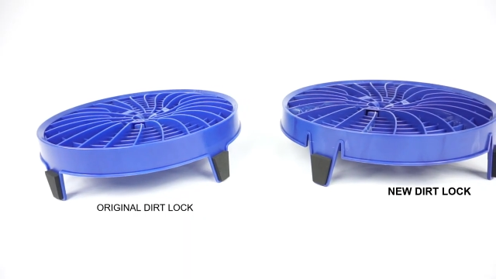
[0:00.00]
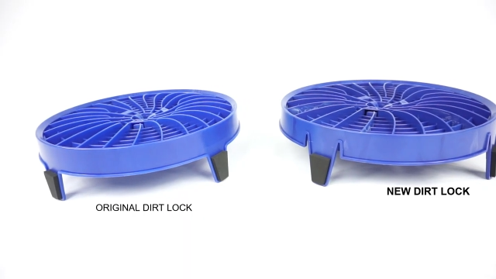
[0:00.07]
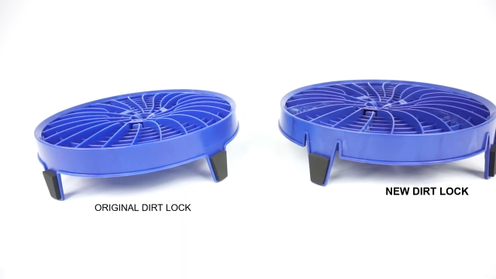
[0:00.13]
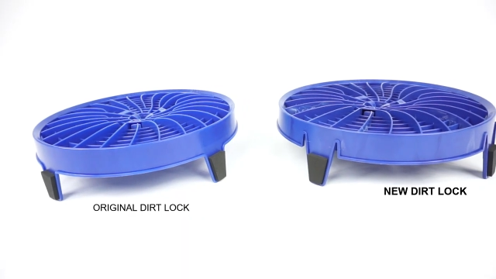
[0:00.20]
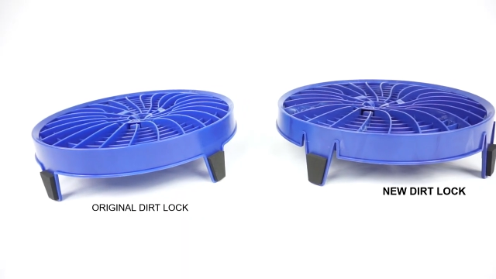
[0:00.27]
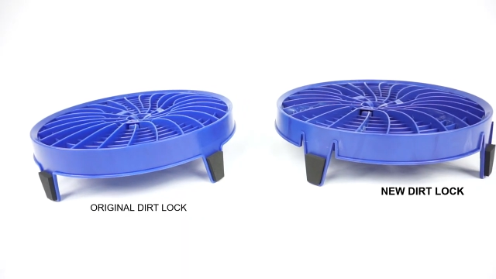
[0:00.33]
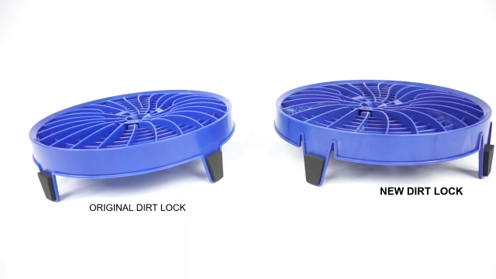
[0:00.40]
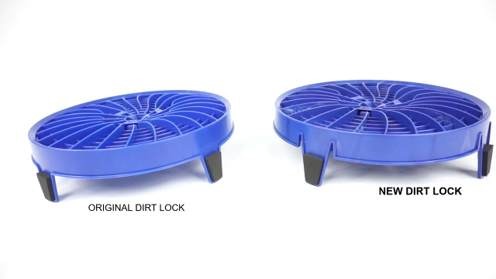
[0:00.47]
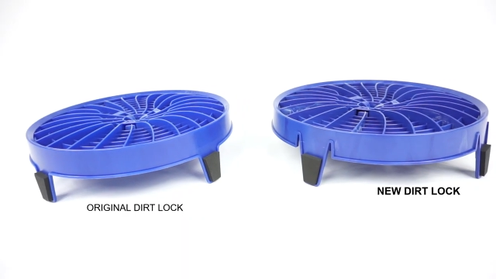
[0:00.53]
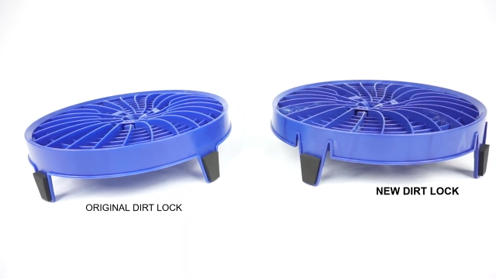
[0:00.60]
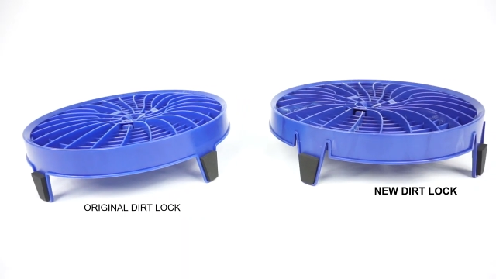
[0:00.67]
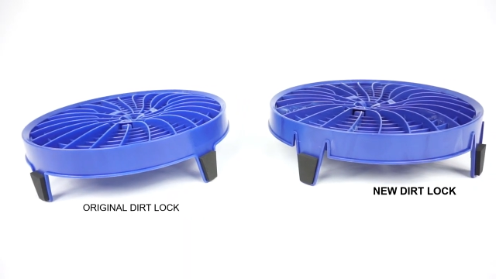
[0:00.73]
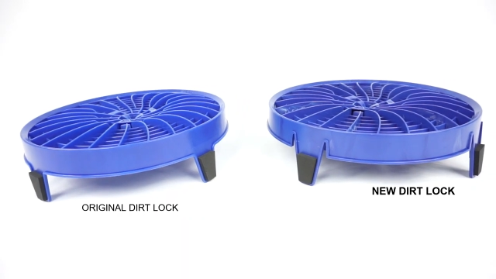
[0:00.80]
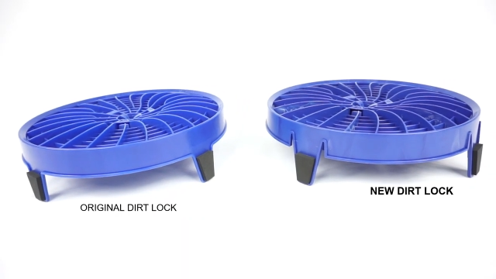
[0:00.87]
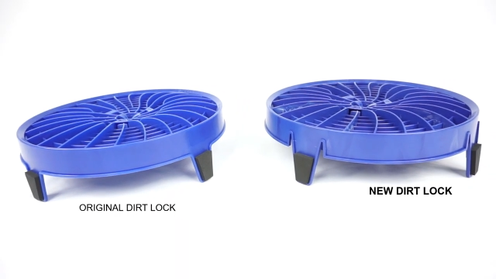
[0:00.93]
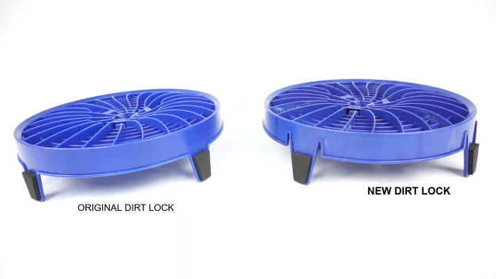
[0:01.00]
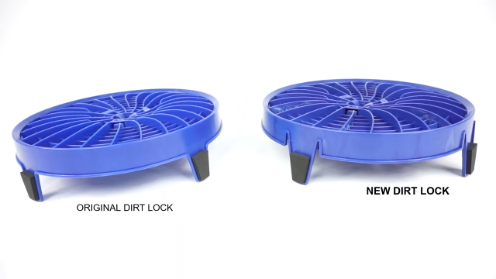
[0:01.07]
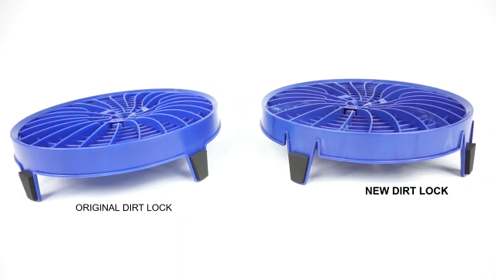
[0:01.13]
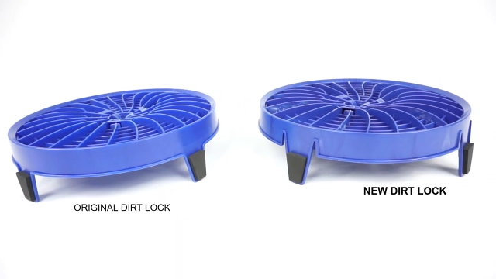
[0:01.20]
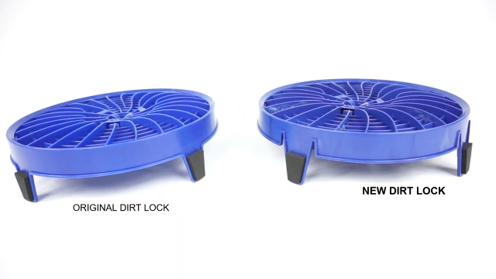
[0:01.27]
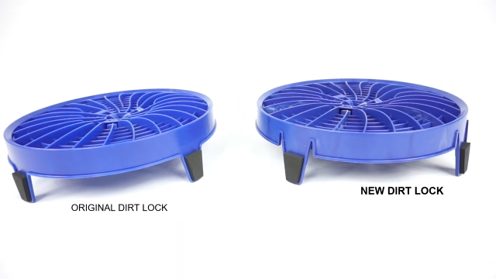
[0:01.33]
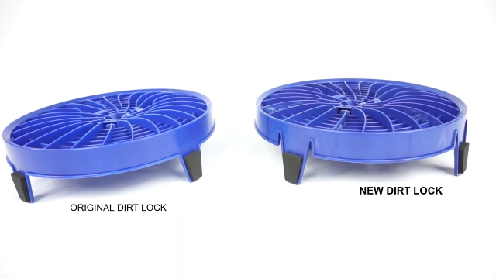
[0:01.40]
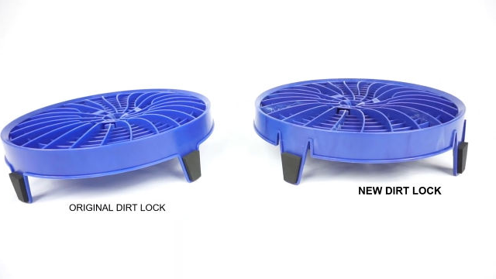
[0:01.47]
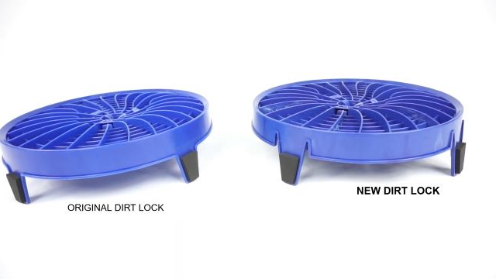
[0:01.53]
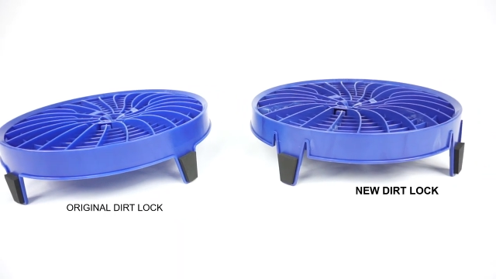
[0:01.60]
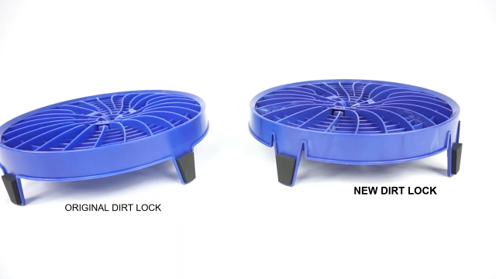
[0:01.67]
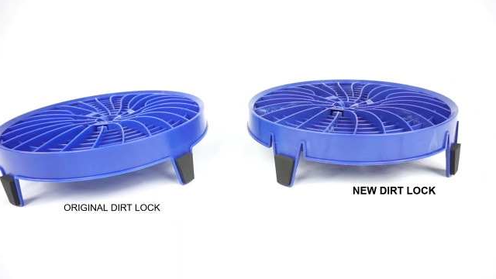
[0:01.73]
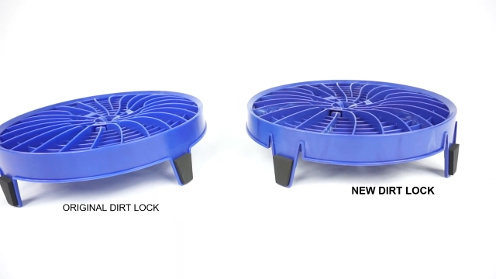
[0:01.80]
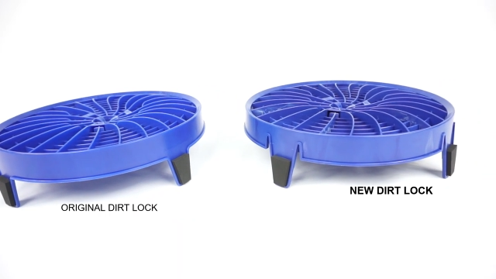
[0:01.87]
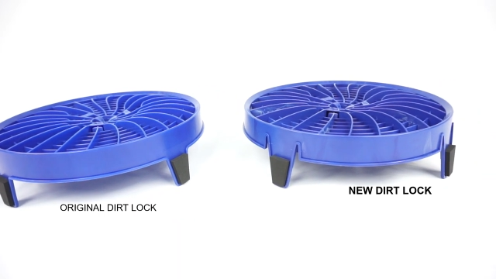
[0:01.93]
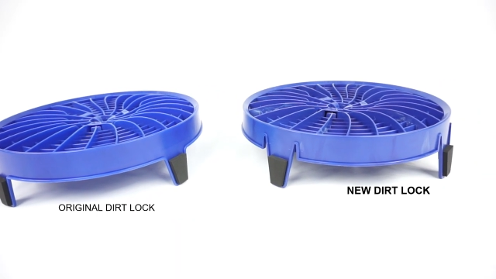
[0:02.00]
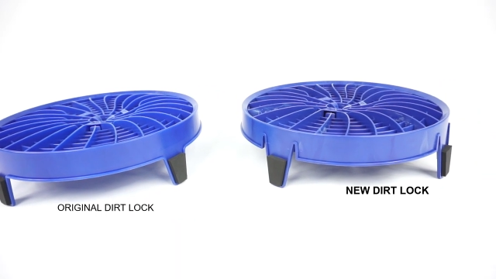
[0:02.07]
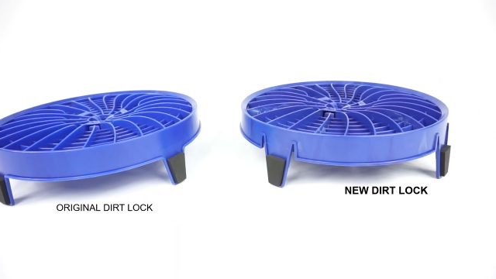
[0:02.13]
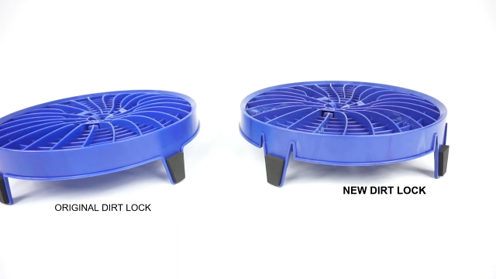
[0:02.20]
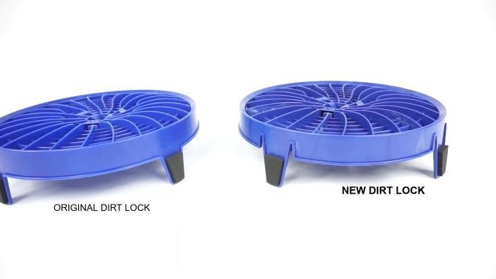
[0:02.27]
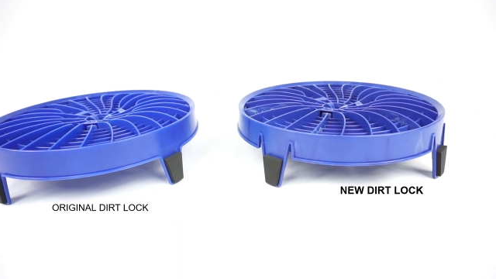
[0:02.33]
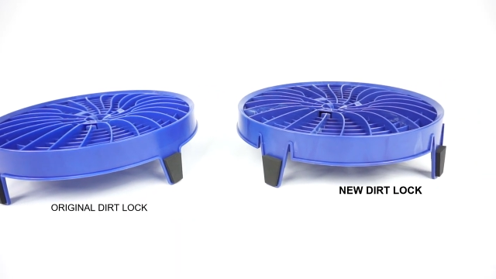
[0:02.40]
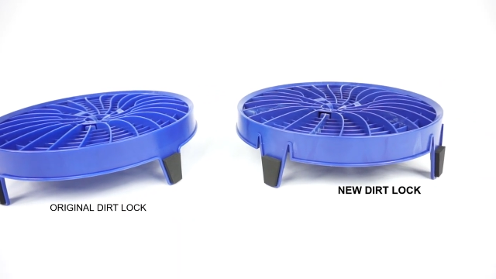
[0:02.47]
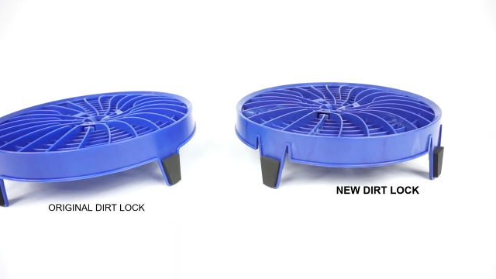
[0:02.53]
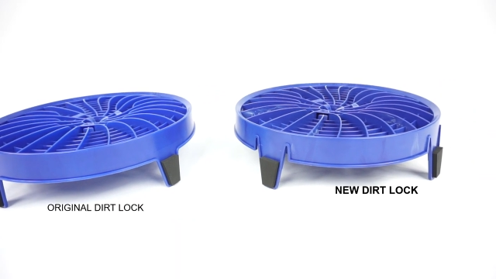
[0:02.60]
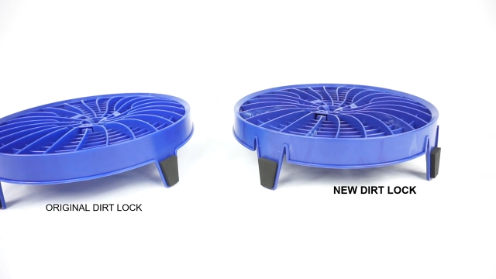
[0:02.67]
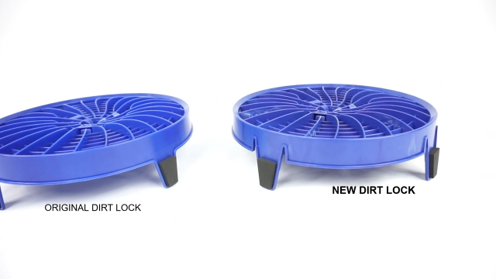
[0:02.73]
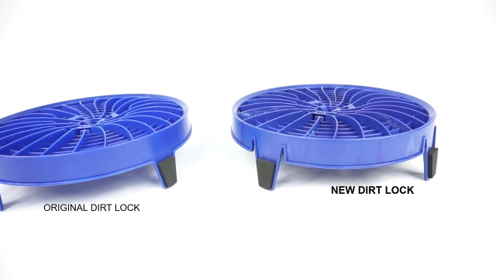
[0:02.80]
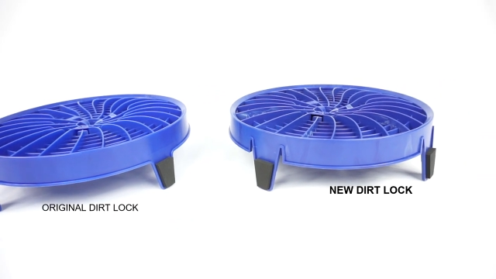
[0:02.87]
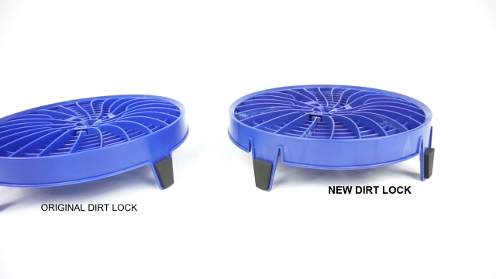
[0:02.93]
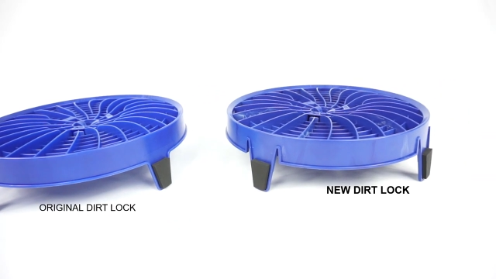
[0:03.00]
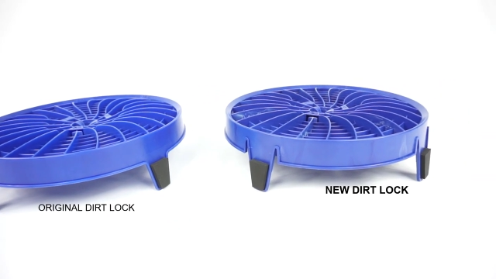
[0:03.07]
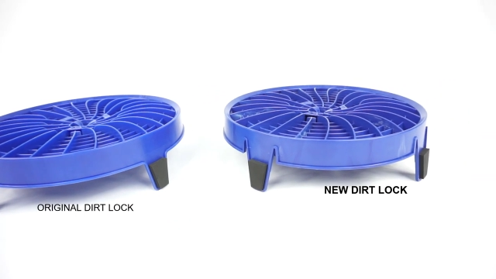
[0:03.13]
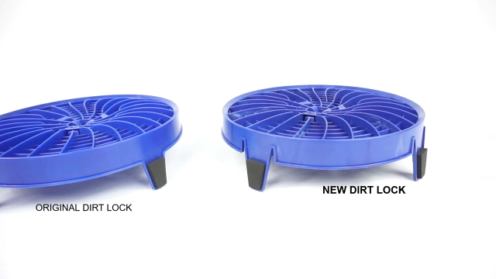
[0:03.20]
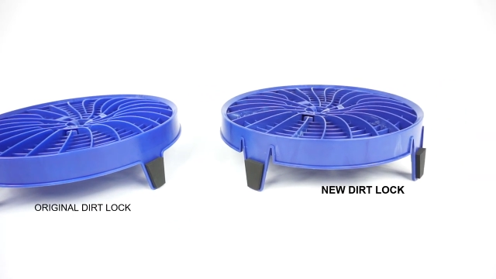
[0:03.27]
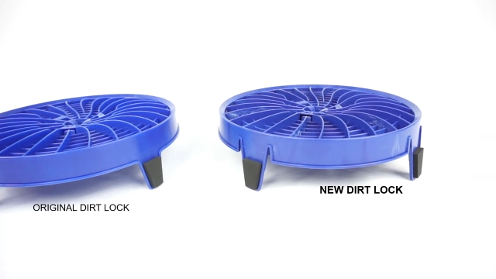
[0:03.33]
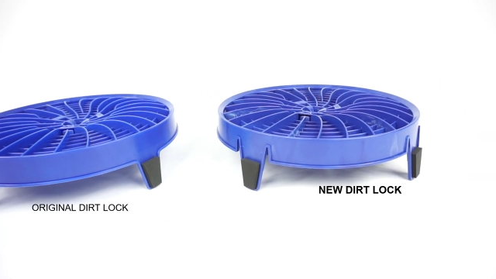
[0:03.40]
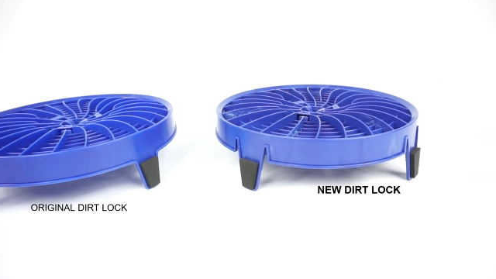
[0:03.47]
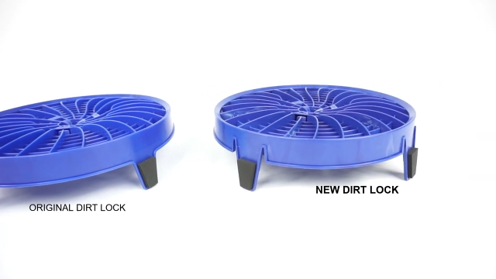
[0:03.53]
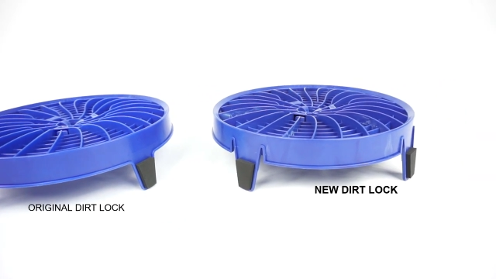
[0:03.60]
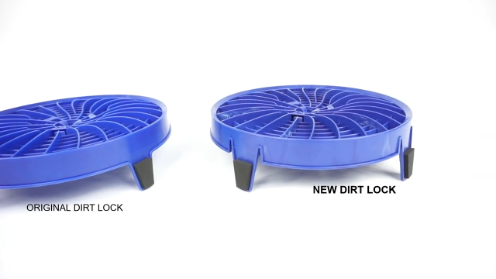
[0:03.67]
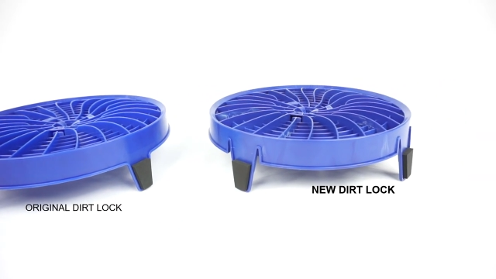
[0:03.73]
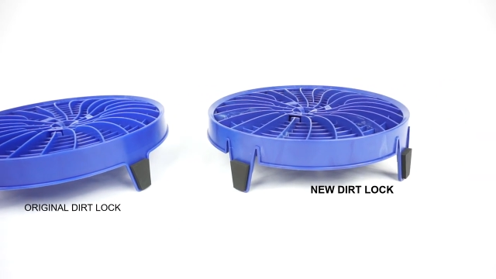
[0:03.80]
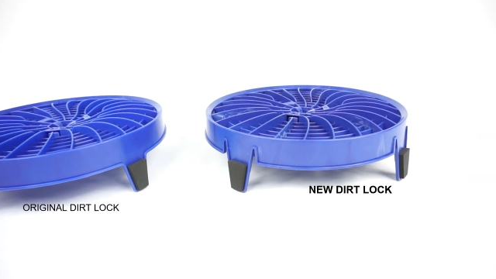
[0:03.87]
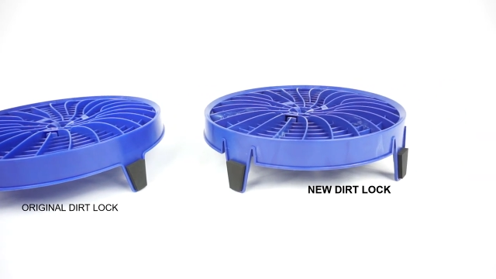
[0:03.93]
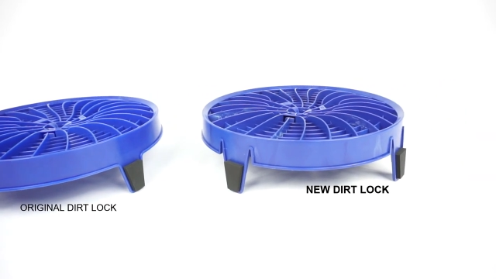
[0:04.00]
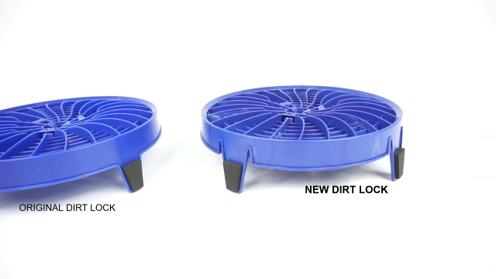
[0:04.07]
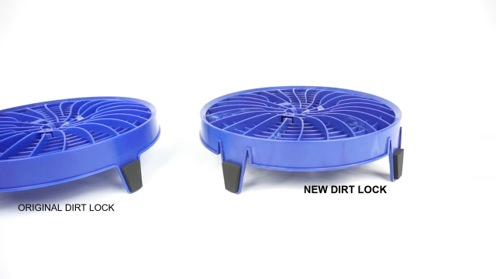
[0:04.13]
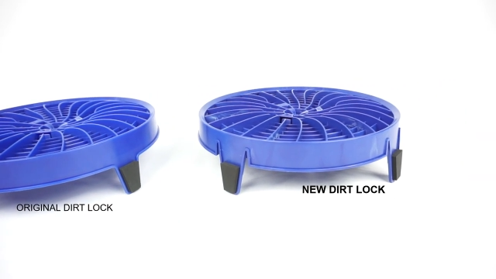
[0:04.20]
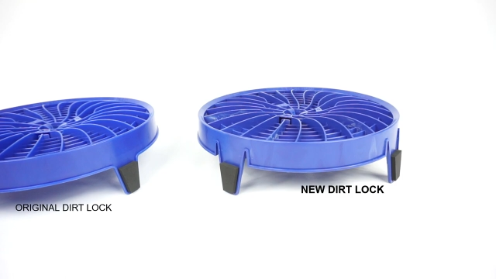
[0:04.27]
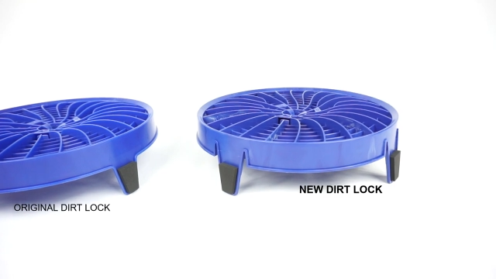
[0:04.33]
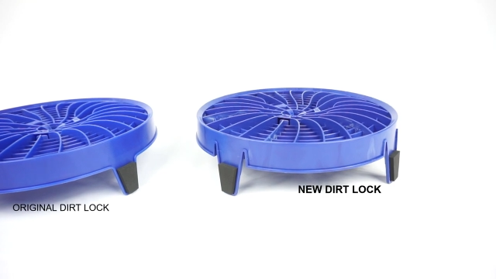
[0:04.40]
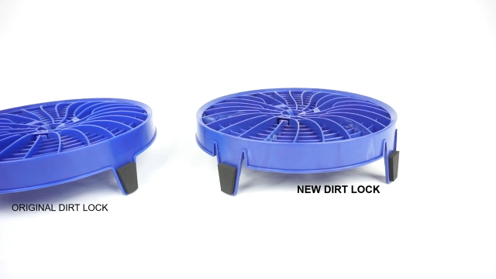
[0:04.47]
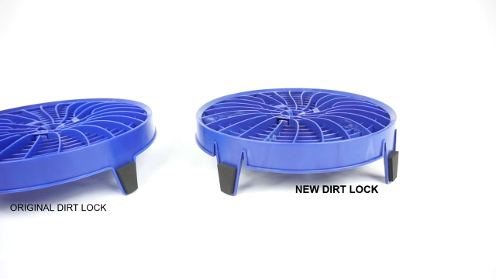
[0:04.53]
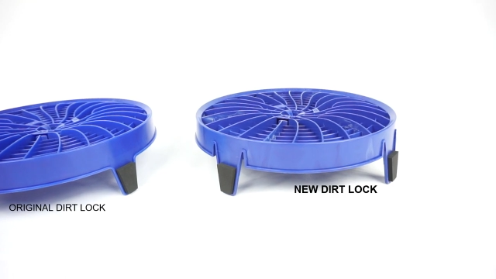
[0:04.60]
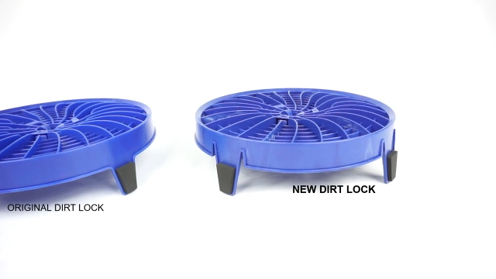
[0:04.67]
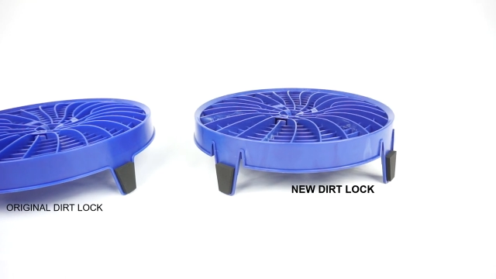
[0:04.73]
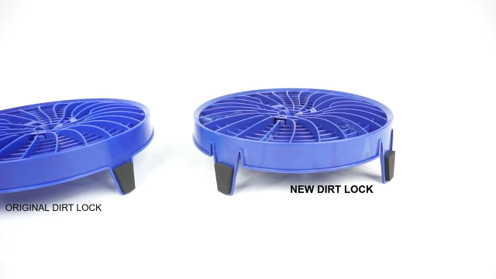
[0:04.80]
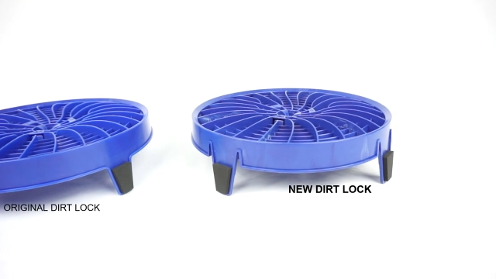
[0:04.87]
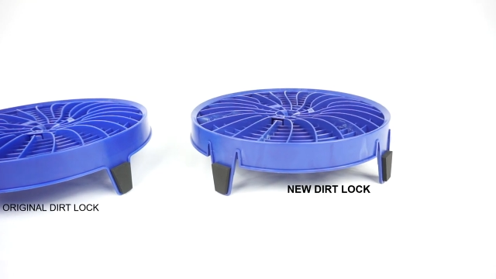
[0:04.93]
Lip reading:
No face is visible, so there are no lips to read.